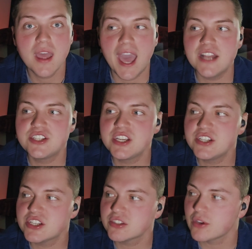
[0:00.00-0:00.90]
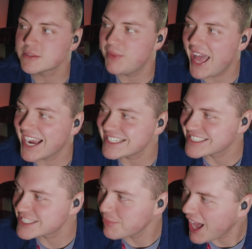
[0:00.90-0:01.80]
And she just looks back and
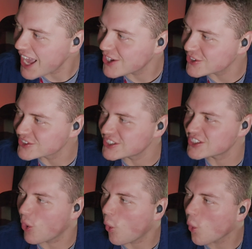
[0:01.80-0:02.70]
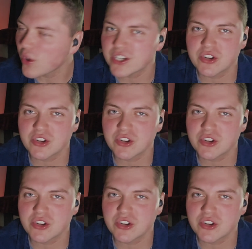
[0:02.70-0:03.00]
smiles, this horrid